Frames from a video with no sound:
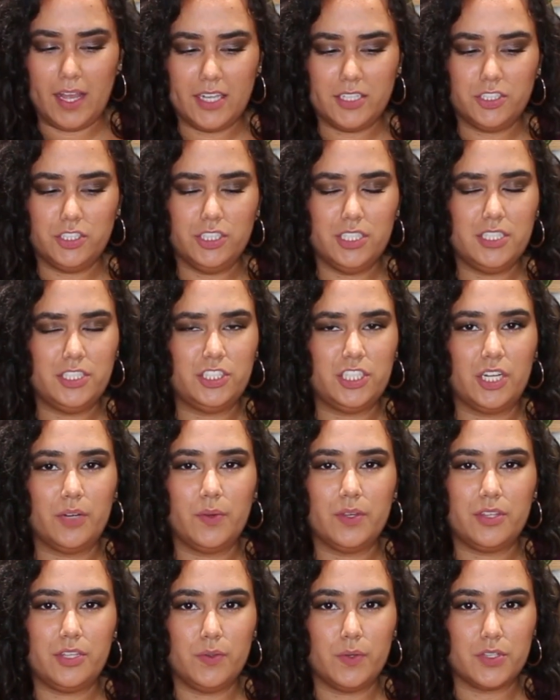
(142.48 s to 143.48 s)
actually share
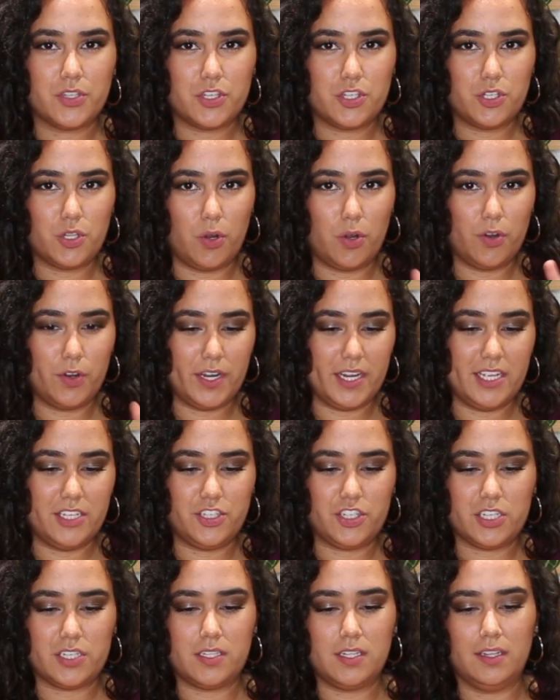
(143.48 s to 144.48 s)
with you a story in
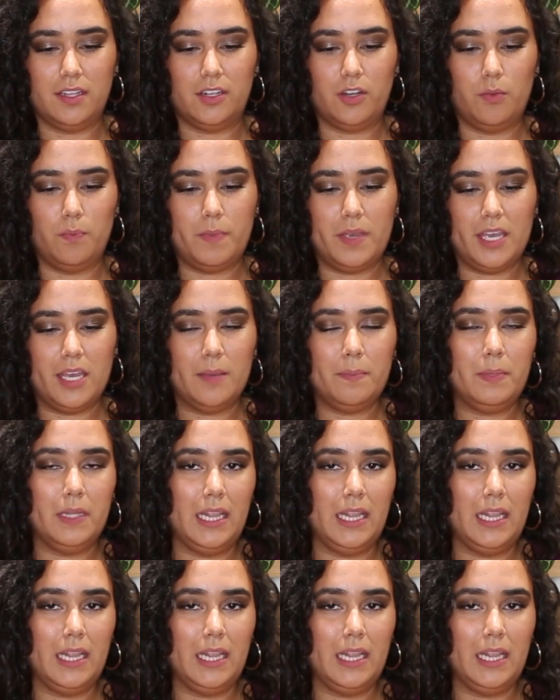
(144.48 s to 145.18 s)
just a little bit,